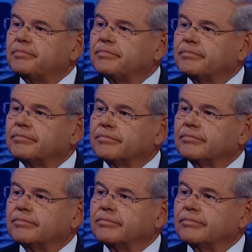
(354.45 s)
of New
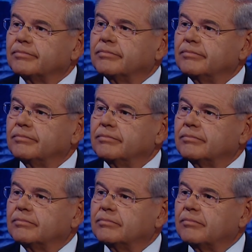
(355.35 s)
York Harbor. What's that
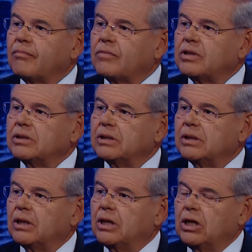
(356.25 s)
going to mean to this
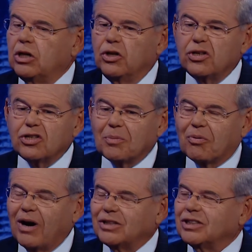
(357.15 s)
region? This is a
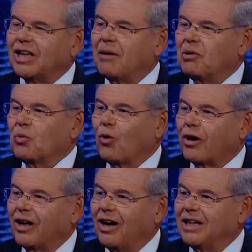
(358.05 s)
project I've been
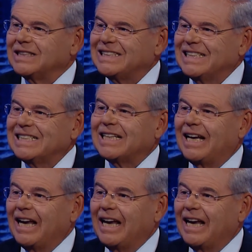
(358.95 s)
working on since I